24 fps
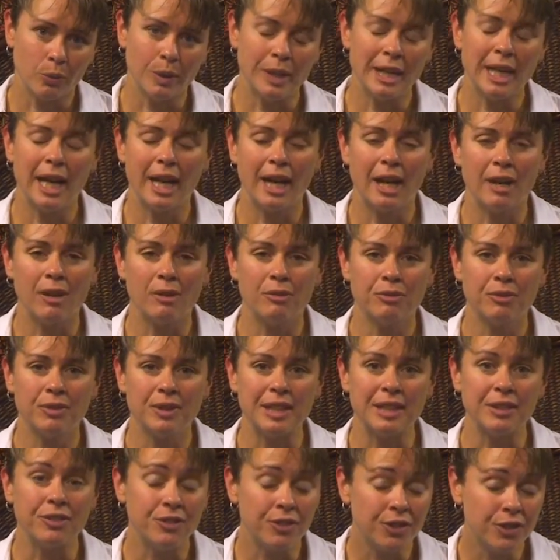we have
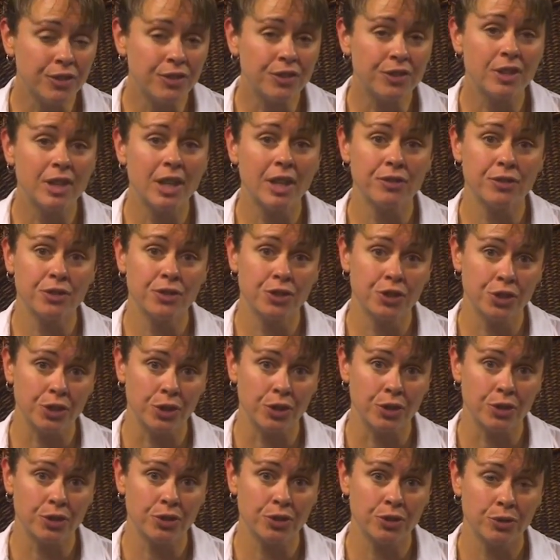existed as a
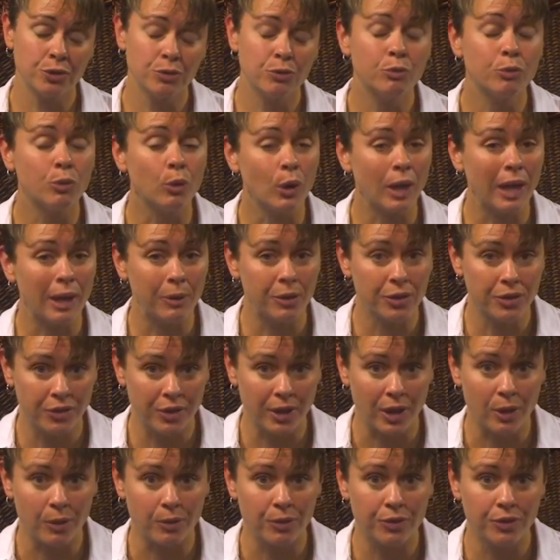church for
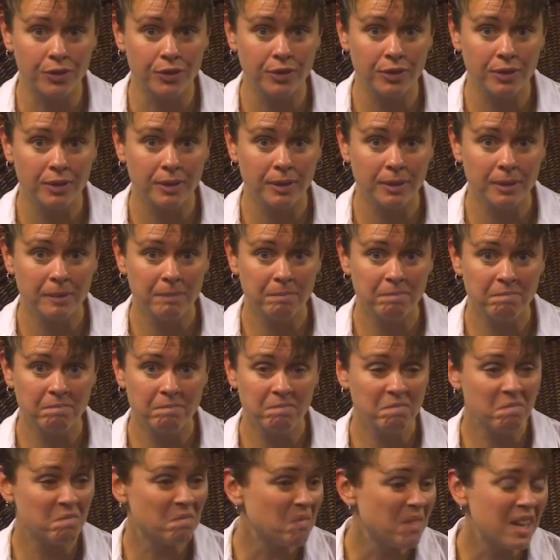ourselves.
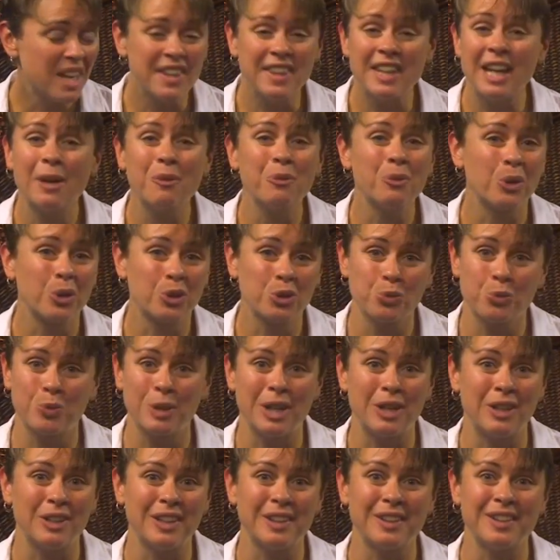And that worked
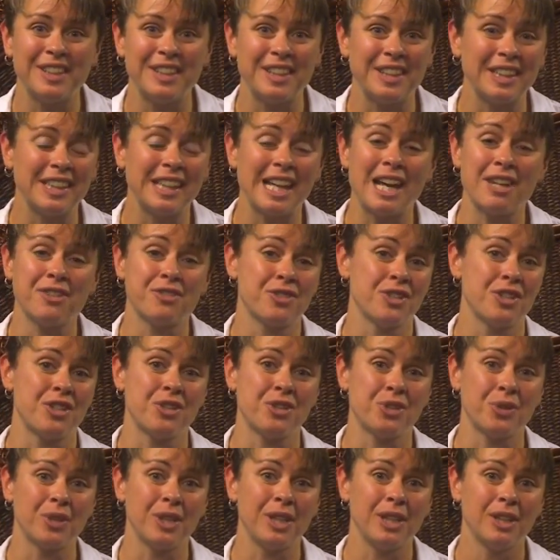well in the last
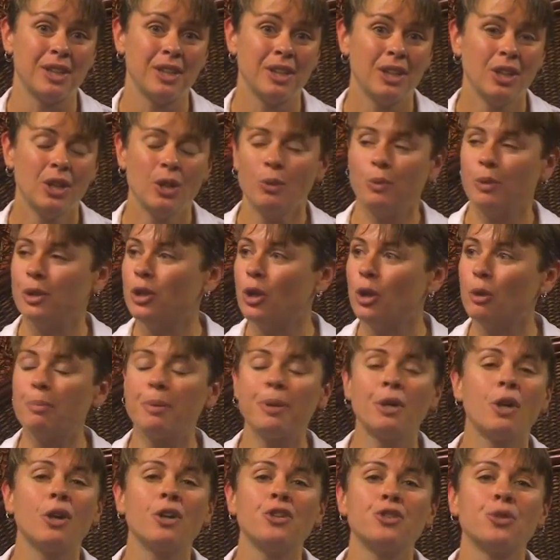century. We'd
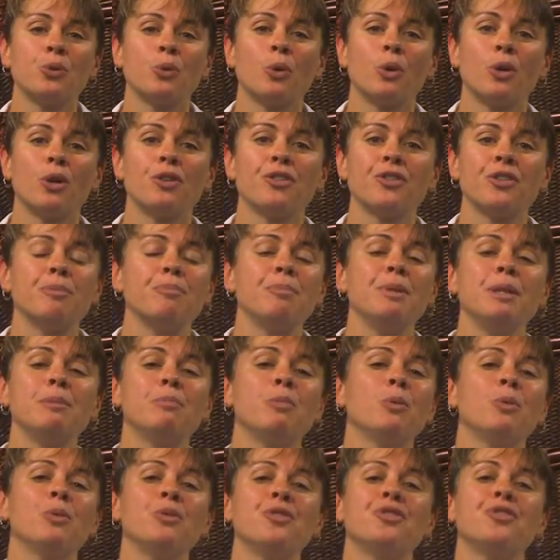open our doors and
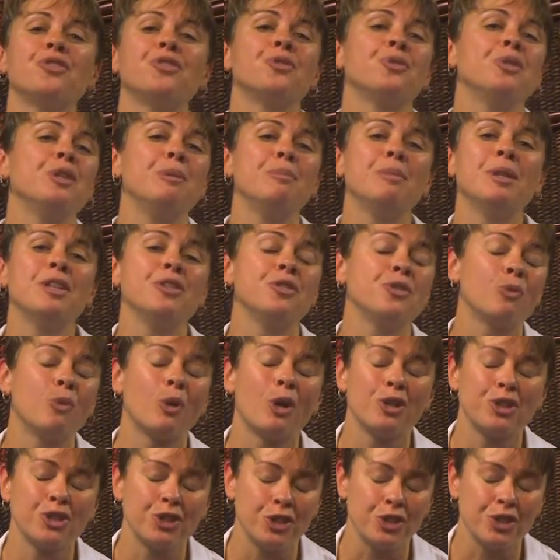people would stream into
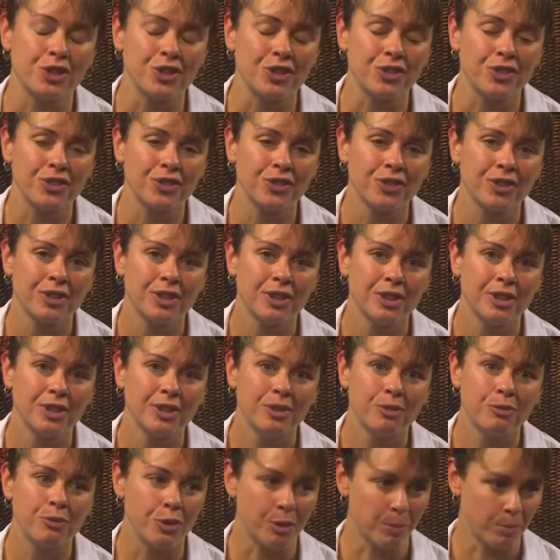our churches
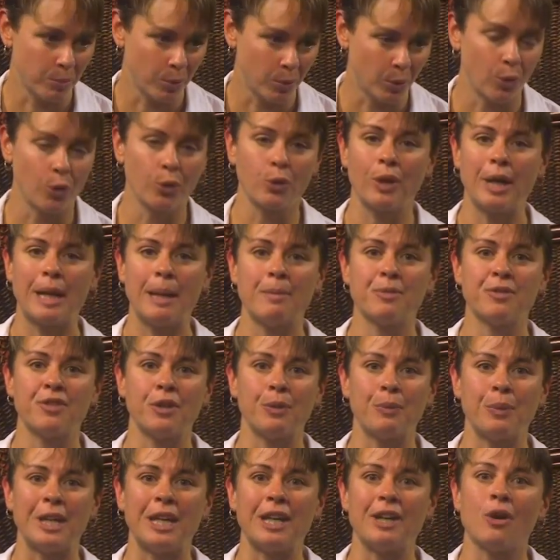for the programs
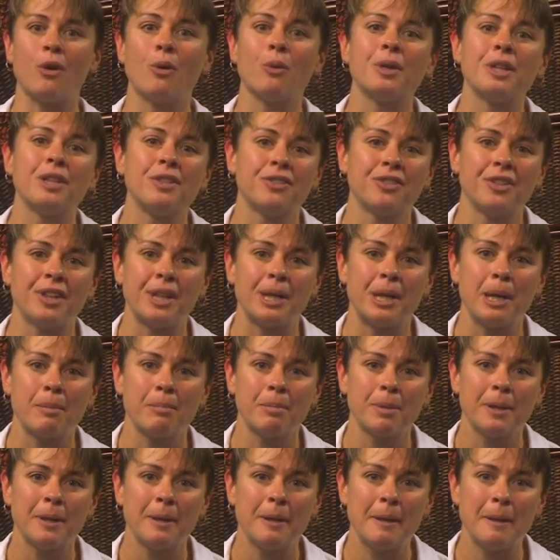that we had already set
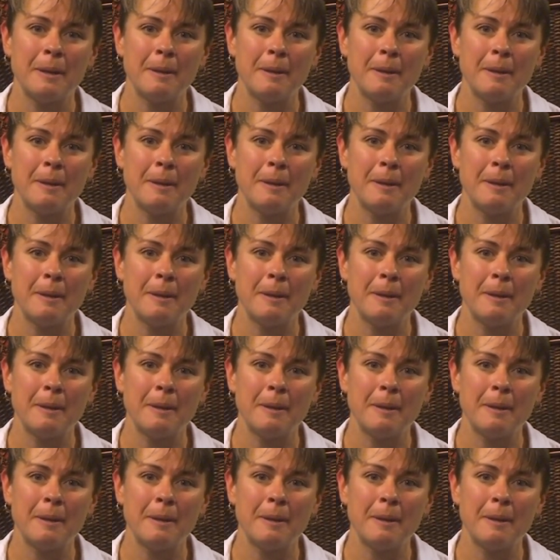up.